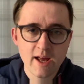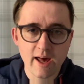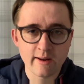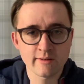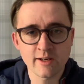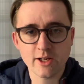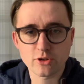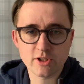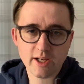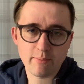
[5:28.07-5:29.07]
And as an
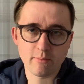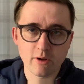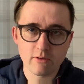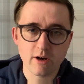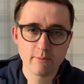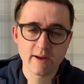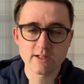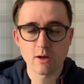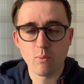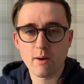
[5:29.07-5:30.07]
extra tip, I'm going to
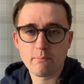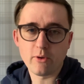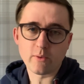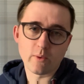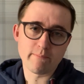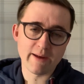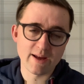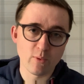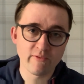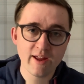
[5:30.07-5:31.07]
recommend a 1-point win
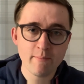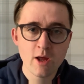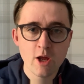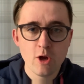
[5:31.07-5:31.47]
bet with him.